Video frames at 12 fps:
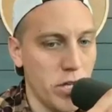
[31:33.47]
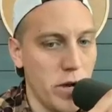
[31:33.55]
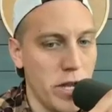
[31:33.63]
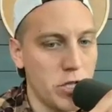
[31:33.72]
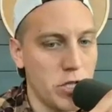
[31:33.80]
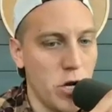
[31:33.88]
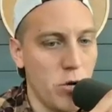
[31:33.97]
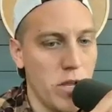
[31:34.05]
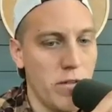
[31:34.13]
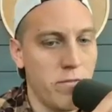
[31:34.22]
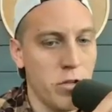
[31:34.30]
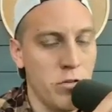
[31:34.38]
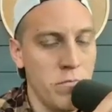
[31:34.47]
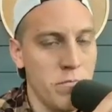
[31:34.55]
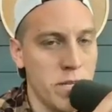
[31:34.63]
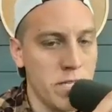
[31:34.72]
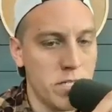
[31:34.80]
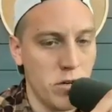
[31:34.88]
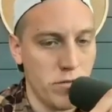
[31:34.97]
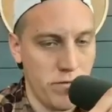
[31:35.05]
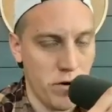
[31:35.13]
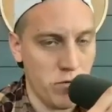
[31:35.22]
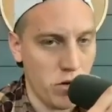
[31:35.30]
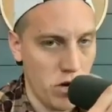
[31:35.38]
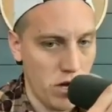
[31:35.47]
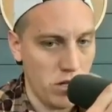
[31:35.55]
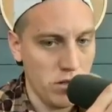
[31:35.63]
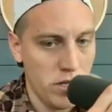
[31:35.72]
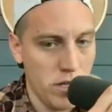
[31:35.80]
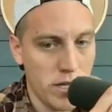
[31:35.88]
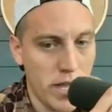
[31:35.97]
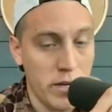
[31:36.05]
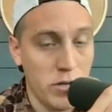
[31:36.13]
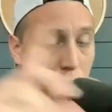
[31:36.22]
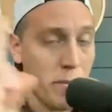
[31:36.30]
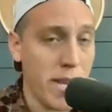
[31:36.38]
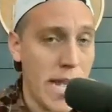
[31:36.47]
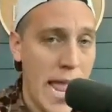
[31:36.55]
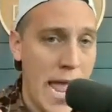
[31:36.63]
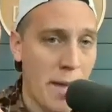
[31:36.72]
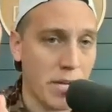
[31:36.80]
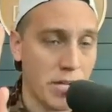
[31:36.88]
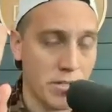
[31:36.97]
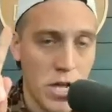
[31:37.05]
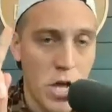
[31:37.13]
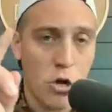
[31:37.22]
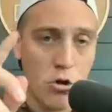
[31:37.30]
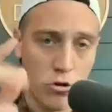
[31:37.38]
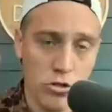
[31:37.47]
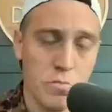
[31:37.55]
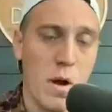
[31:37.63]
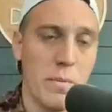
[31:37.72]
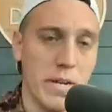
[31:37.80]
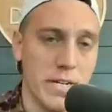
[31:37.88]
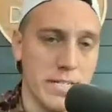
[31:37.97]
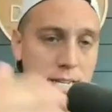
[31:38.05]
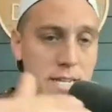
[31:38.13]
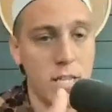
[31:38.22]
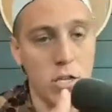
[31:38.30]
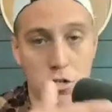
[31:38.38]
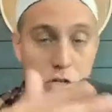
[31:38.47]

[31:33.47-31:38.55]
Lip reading: you. And so if you miss your phone call, okay, don't make it a habit because Google's probably going to see that you're